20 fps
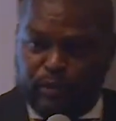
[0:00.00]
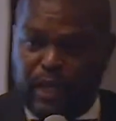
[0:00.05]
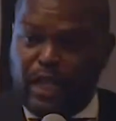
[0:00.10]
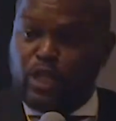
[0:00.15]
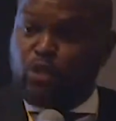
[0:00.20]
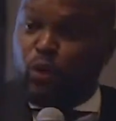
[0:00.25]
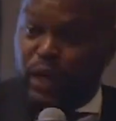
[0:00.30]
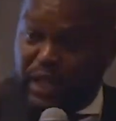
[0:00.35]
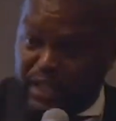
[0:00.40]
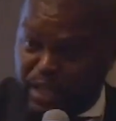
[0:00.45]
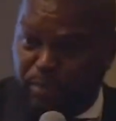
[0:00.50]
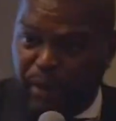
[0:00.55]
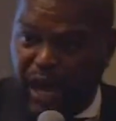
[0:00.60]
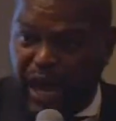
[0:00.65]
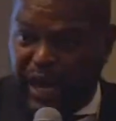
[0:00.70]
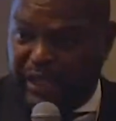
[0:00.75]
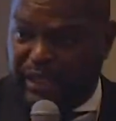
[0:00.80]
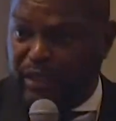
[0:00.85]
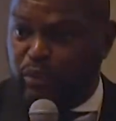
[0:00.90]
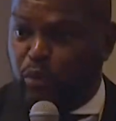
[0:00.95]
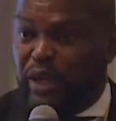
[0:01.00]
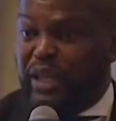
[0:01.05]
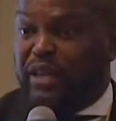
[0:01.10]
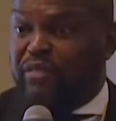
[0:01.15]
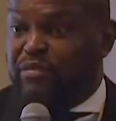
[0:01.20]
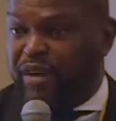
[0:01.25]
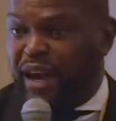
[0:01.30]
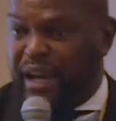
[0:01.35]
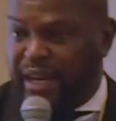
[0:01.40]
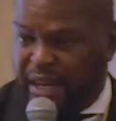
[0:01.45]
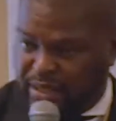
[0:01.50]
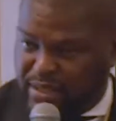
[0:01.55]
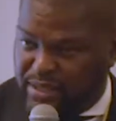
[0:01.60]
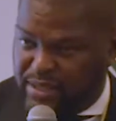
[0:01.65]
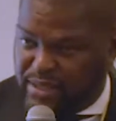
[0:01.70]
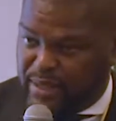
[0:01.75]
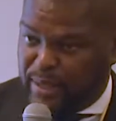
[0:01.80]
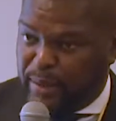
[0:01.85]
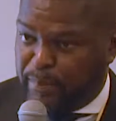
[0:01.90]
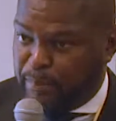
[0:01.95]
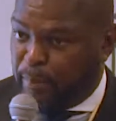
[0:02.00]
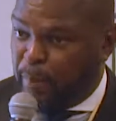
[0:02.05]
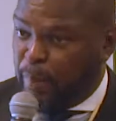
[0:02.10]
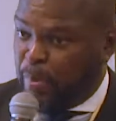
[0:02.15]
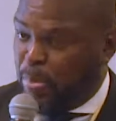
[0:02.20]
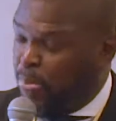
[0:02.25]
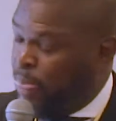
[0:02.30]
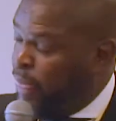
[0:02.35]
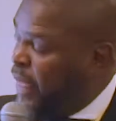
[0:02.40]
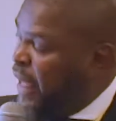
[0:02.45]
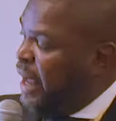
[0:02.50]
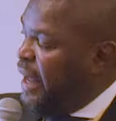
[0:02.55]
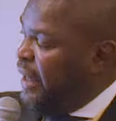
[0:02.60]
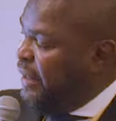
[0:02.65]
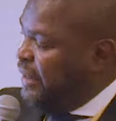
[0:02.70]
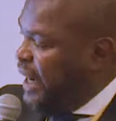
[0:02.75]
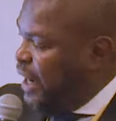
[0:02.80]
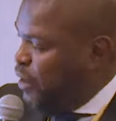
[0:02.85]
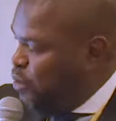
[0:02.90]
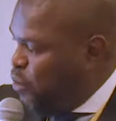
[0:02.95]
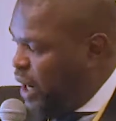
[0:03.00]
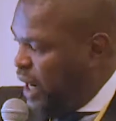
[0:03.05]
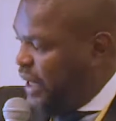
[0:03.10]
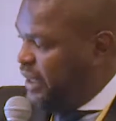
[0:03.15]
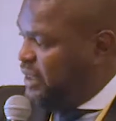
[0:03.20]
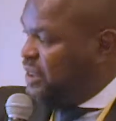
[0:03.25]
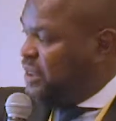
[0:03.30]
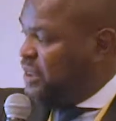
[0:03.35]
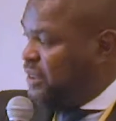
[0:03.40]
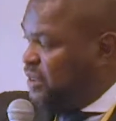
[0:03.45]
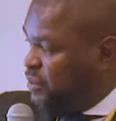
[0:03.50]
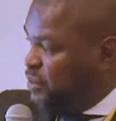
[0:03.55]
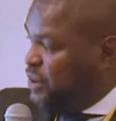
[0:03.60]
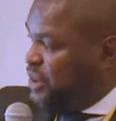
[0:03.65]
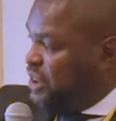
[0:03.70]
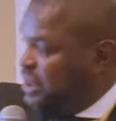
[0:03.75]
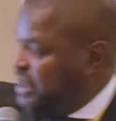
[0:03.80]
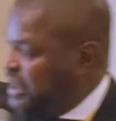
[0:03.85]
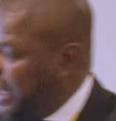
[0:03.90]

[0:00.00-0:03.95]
That's what it's buying when it finances them. That right, which is